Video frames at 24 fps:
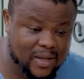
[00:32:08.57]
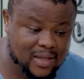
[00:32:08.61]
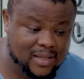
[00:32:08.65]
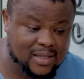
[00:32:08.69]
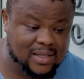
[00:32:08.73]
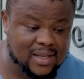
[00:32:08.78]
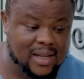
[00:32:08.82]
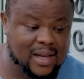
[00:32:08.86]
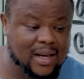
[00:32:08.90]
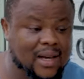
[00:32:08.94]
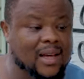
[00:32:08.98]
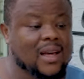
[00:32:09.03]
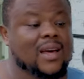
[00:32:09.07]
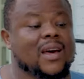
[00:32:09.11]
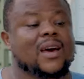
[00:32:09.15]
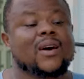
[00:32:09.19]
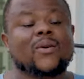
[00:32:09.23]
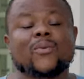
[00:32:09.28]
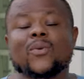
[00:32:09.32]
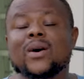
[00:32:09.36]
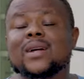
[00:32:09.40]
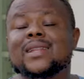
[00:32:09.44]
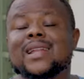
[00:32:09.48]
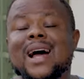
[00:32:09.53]
place now,
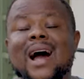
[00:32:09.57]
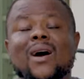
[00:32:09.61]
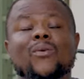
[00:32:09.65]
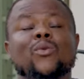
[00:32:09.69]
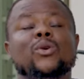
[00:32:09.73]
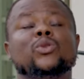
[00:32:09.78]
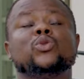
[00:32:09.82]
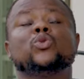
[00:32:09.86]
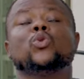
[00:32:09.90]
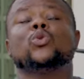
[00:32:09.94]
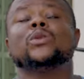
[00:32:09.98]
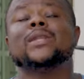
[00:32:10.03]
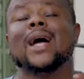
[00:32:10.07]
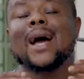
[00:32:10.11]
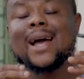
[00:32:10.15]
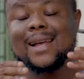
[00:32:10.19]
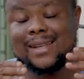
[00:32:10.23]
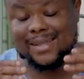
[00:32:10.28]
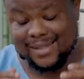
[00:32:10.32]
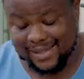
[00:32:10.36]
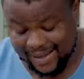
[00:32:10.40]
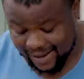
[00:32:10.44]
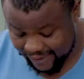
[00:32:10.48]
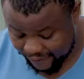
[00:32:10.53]
whether I want to die
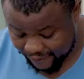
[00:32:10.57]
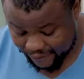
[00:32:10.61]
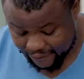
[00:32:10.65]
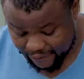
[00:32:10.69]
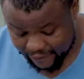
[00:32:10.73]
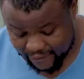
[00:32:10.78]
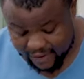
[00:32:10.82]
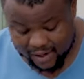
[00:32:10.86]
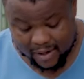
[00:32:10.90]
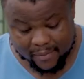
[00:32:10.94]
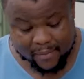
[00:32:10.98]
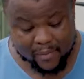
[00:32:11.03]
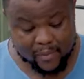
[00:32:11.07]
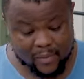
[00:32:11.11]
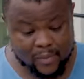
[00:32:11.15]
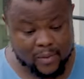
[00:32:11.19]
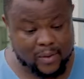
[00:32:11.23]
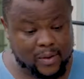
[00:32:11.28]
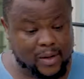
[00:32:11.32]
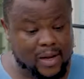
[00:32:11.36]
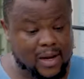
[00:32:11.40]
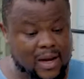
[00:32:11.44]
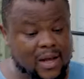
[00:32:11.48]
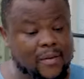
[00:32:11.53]
self,
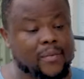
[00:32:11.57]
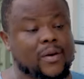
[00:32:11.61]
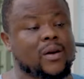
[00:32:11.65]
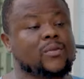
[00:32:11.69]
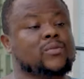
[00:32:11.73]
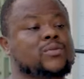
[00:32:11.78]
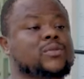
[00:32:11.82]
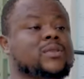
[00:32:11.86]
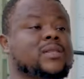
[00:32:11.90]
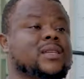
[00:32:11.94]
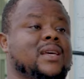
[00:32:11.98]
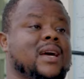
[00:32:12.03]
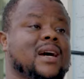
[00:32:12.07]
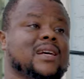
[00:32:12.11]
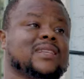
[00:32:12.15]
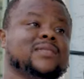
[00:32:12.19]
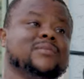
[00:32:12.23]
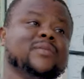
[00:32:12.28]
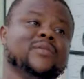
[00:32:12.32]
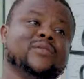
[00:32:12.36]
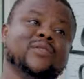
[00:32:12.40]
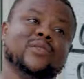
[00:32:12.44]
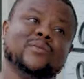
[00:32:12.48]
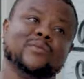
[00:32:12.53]
Renabel will still ask
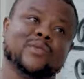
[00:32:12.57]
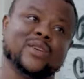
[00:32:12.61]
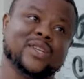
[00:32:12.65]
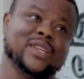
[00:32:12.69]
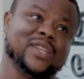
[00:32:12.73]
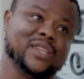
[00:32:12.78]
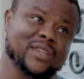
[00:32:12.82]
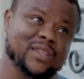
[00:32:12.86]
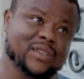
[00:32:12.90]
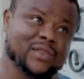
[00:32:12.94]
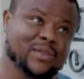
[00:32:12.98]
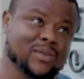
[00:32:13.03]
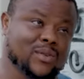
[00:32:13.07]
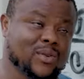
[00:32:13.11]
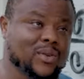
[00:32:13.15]
me for money. You